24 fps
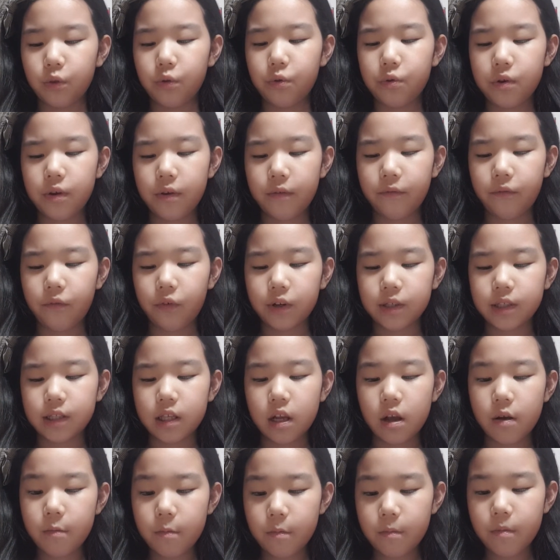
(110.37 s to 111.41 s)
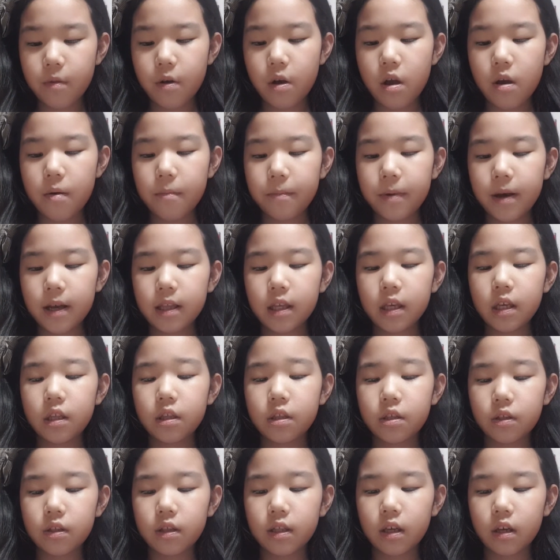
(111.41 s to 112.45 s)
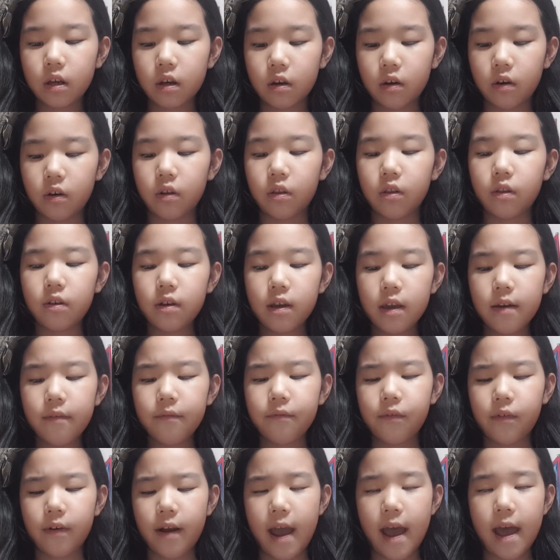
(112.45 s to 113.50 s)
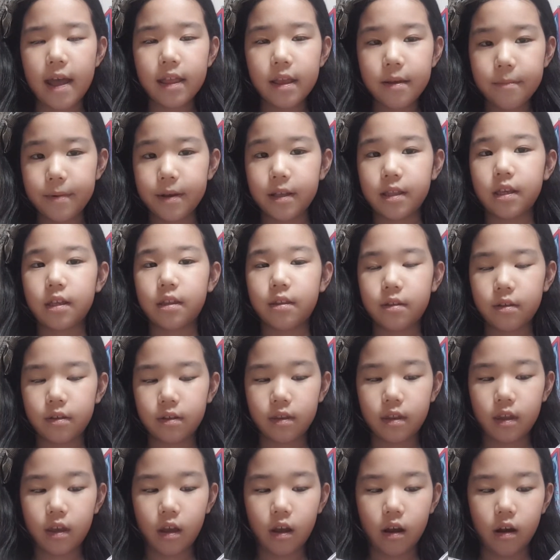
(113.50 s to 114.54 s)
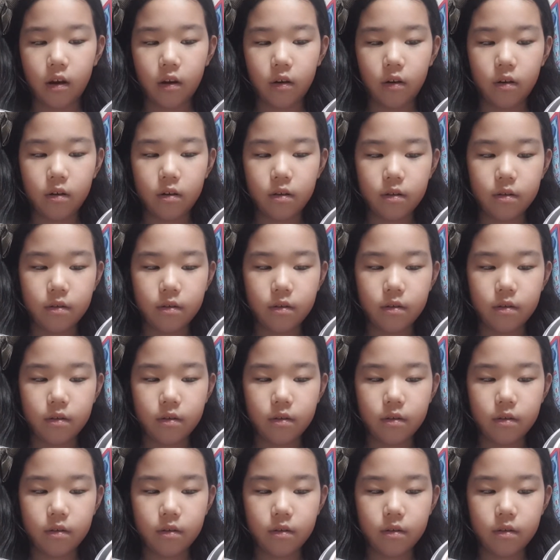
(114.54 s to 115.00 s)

looking for somebody to tickle, looking for anybody to tickle.